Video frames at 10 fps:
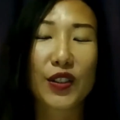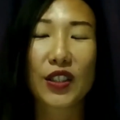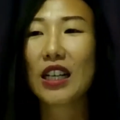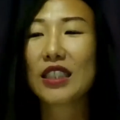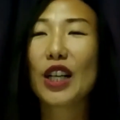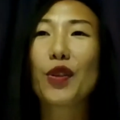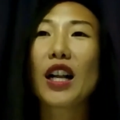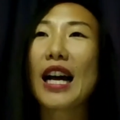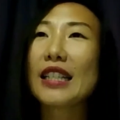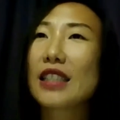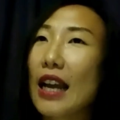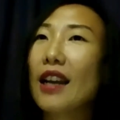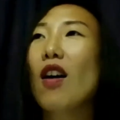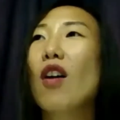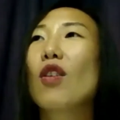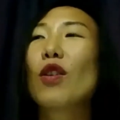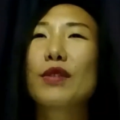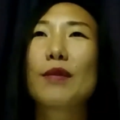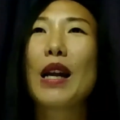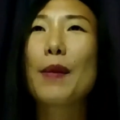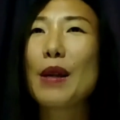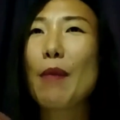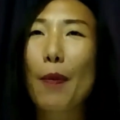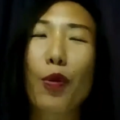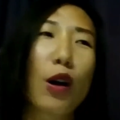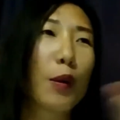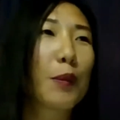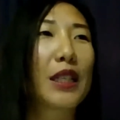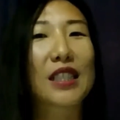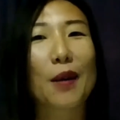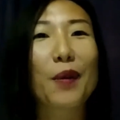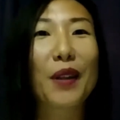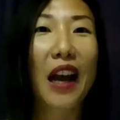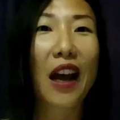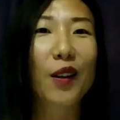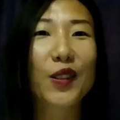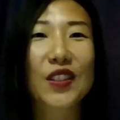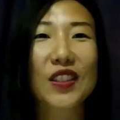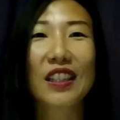they realize, hey, oh, maybe my problem is something else.